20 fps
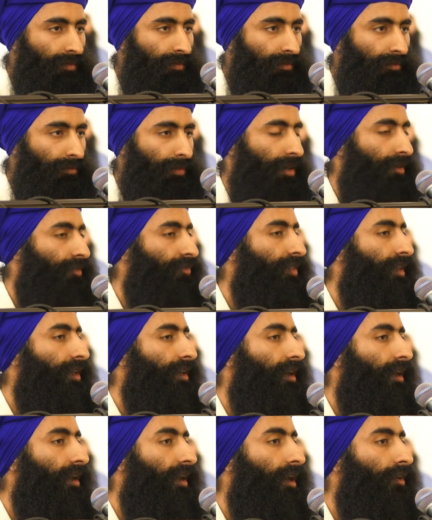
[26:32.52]
But if they
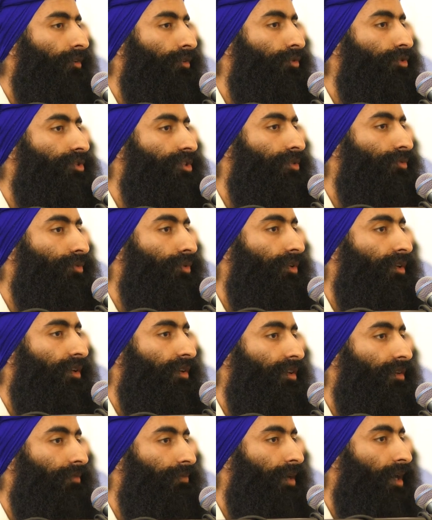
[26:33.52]
allow you to walk
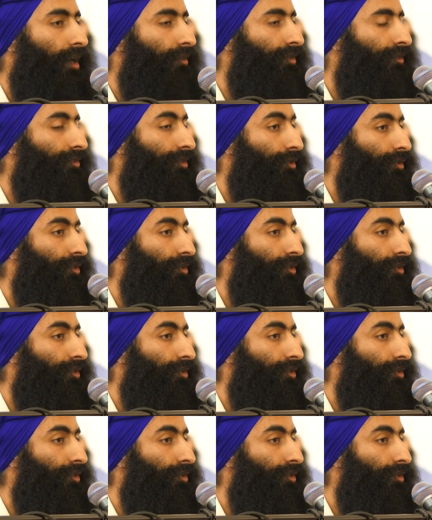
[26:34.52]
on the path of Guru